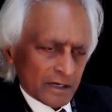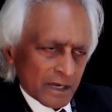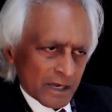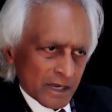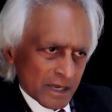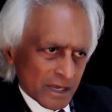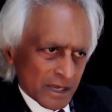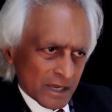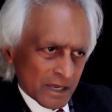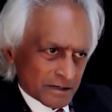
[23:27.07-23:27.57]

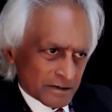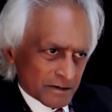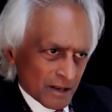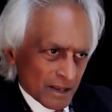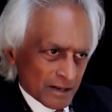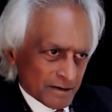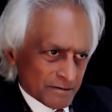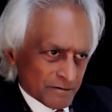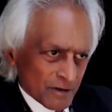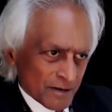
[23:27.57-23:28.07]

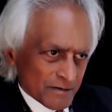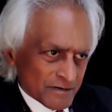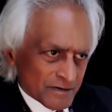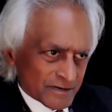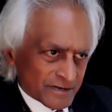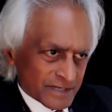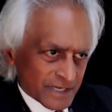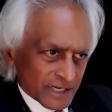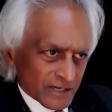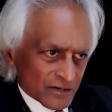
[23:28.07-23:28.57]
and
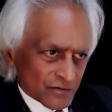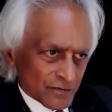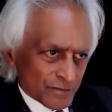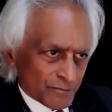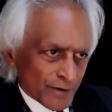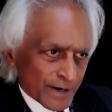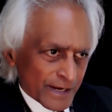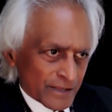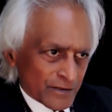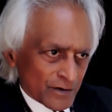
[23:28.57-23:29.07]
seeking to
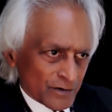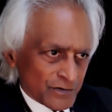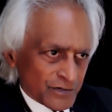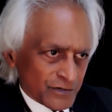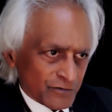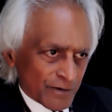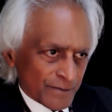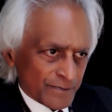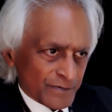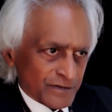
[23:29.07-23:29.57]
bring those
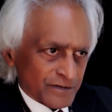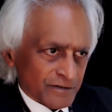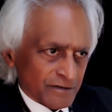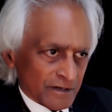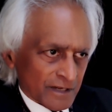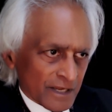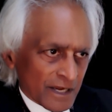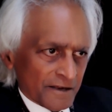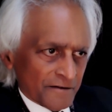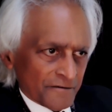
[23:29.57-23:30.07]
scripts to
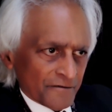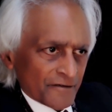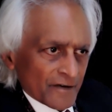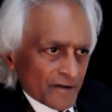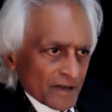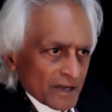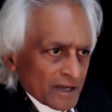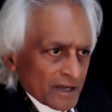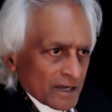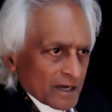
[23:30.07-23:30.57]
life,
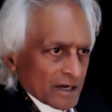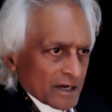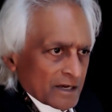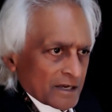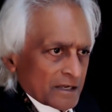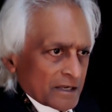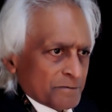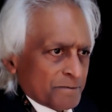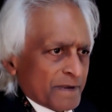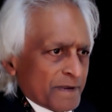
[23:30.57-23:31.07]

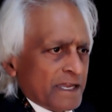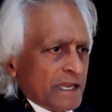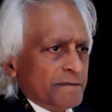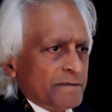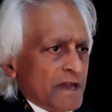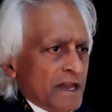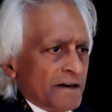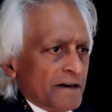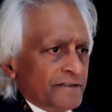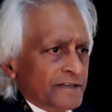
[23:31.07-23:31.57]
it
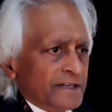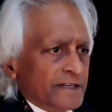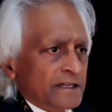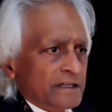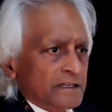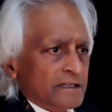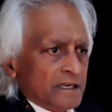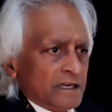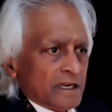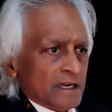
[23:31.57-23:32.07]
became
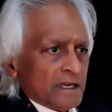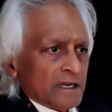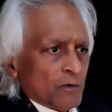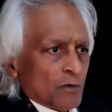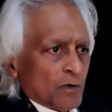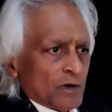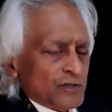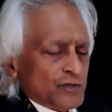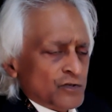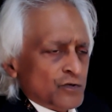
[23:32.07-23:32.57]
evident
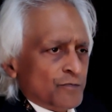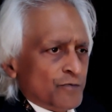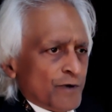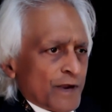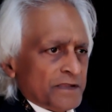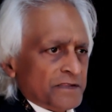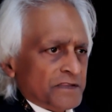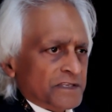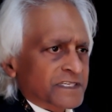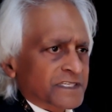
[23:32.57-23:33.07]
once you
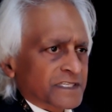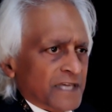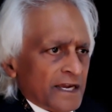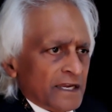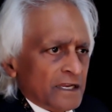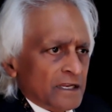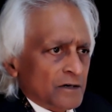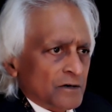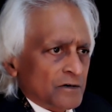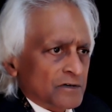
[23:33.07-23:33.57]
break the
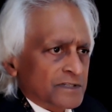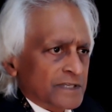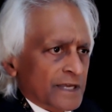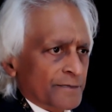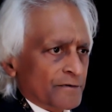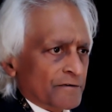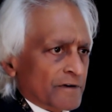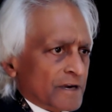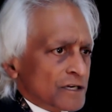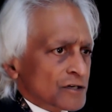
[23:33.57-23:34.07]
silo
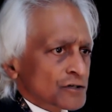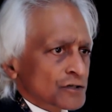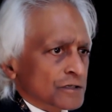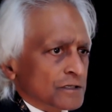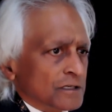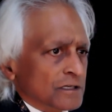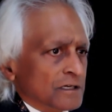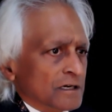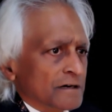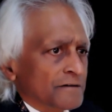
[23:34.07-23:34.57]

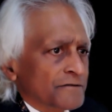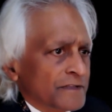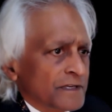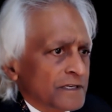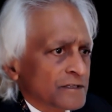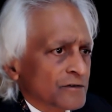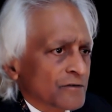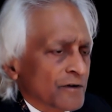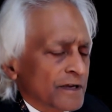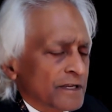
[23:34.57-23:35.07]
separation of
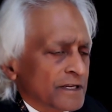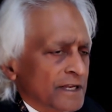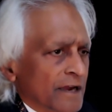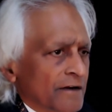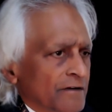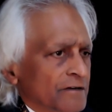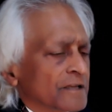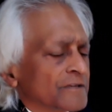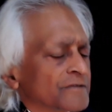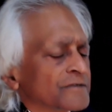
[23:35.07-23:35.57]
these great
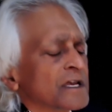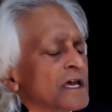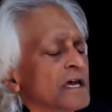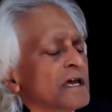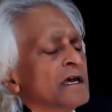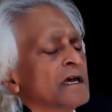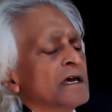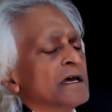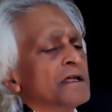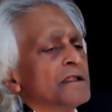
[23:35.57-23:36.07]
narratives,
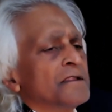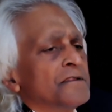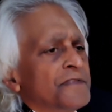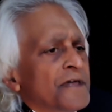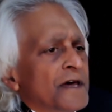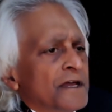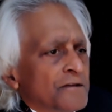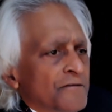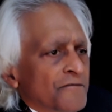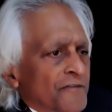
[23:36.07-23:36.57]

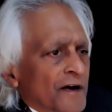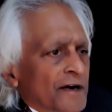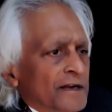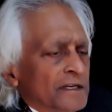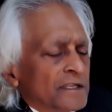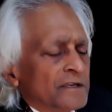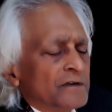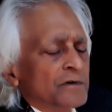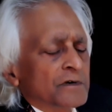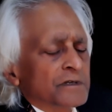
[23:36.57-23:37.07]
then
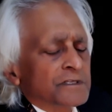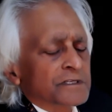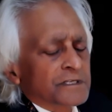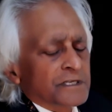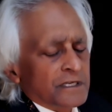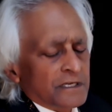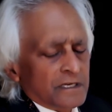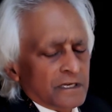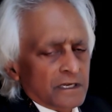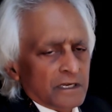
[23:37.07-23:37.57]
finally you can
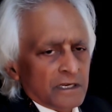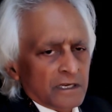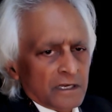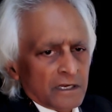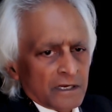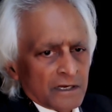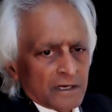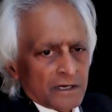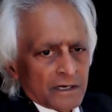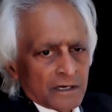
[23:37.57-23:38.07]
see
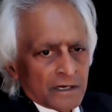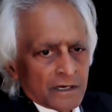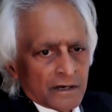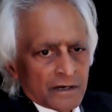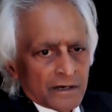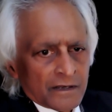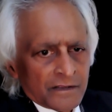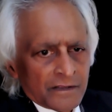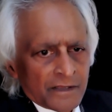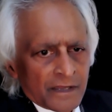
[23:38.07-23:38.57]

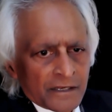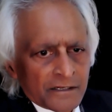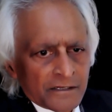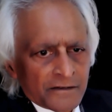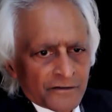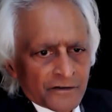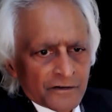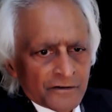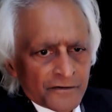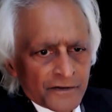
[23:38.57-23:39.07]
the end
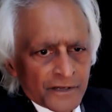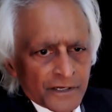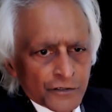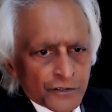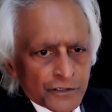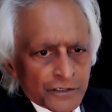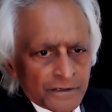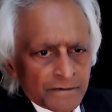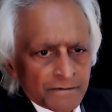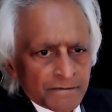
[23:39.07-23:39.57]
of
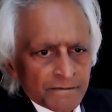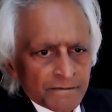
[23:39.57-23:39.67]
conflation